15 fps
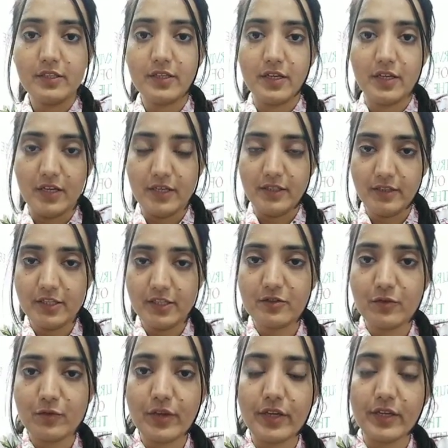In
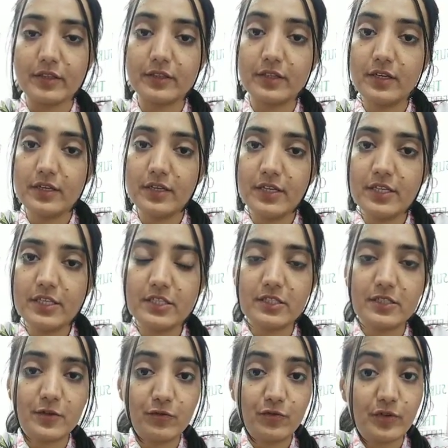this way, the
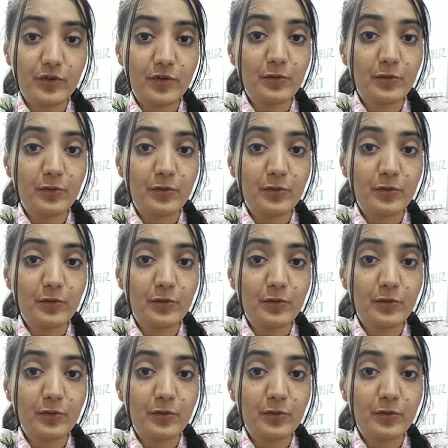least